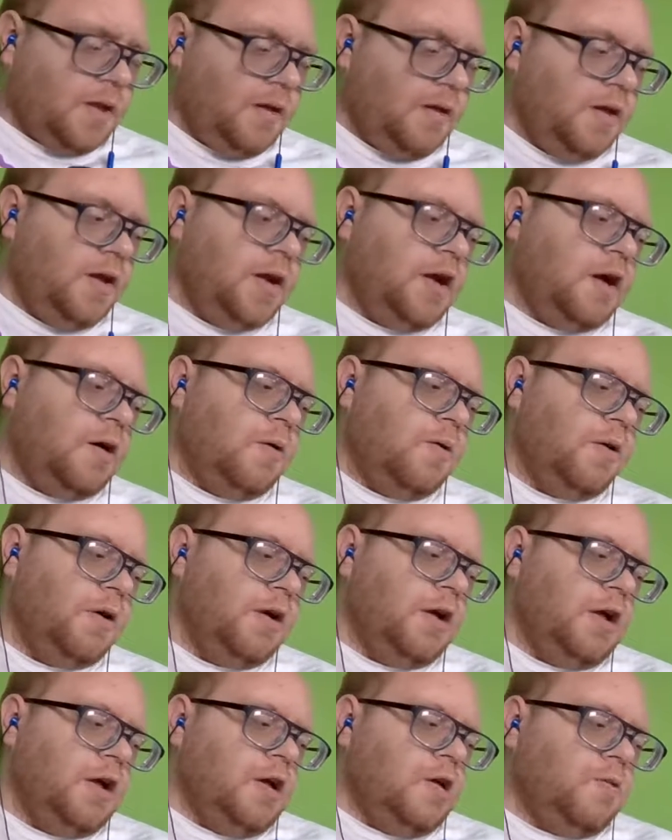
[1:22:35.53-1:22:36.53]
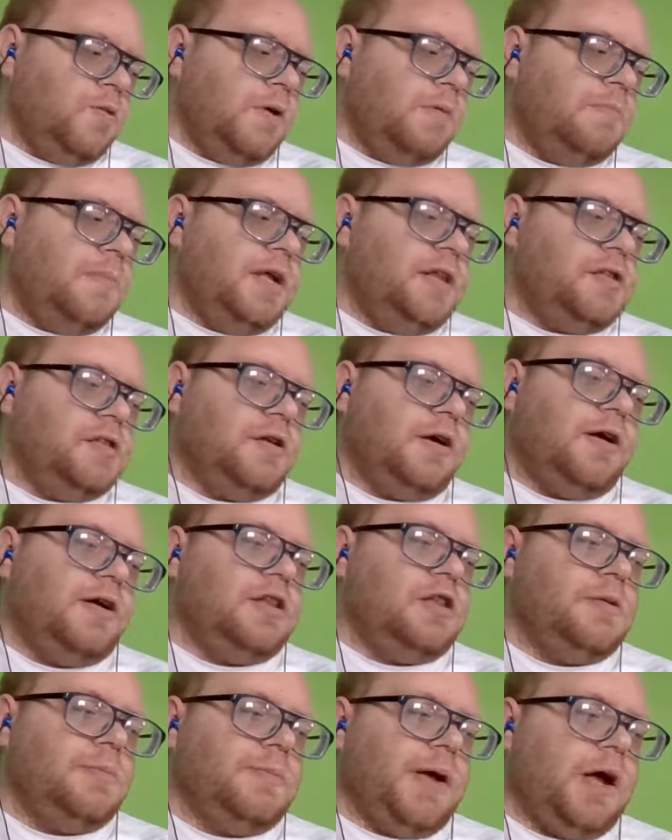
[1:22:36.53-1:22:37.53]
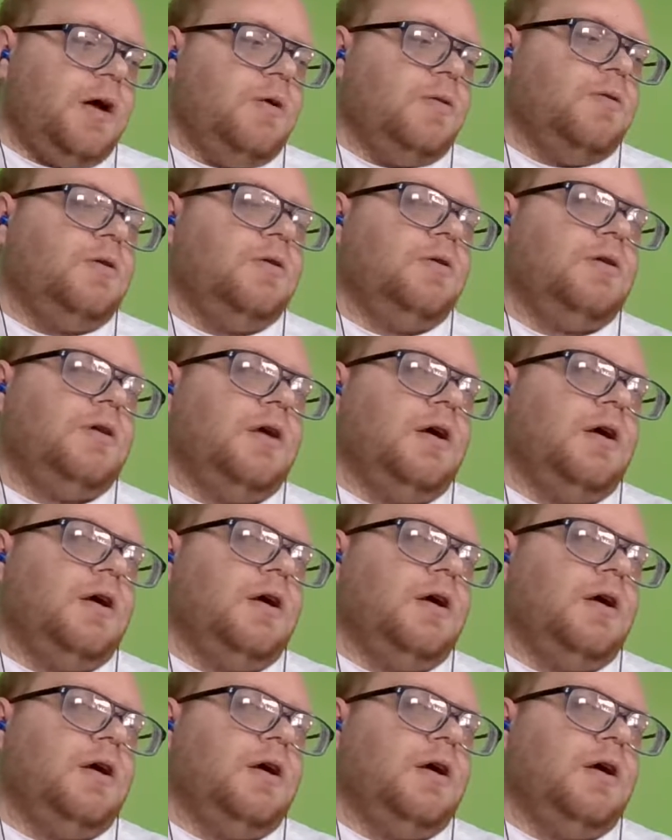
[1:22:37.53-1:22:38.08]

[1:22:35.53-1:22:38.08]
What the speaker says: When Mace talks about